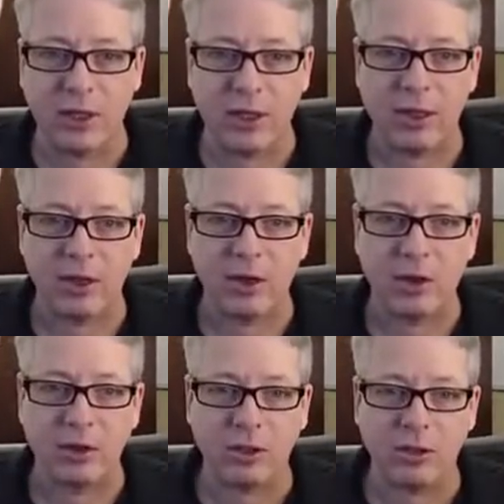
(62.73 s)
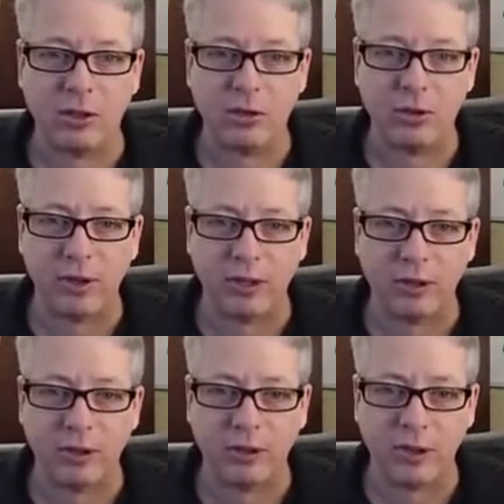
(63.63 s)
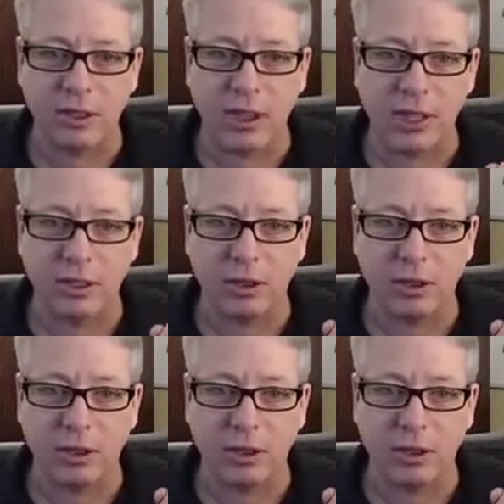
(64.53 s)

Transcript: Then they'll go to the To field and